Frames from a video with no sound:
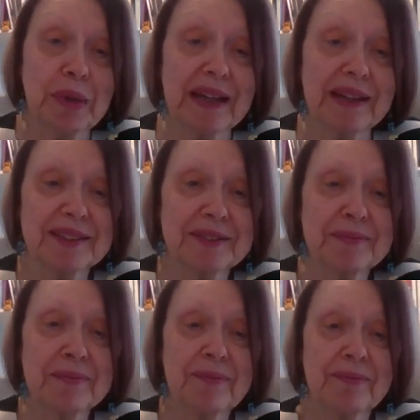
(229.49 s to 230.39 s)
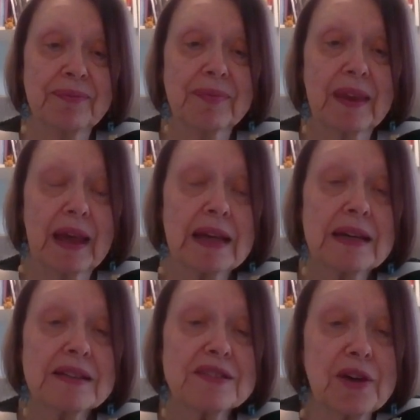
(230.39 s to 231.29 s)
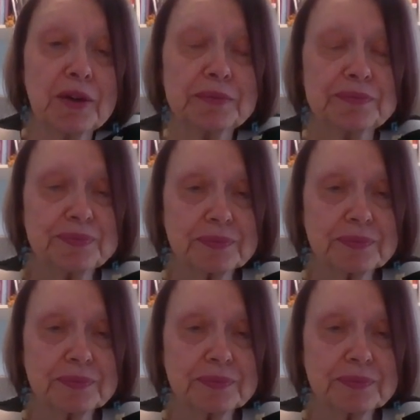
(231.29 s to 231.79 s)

me. So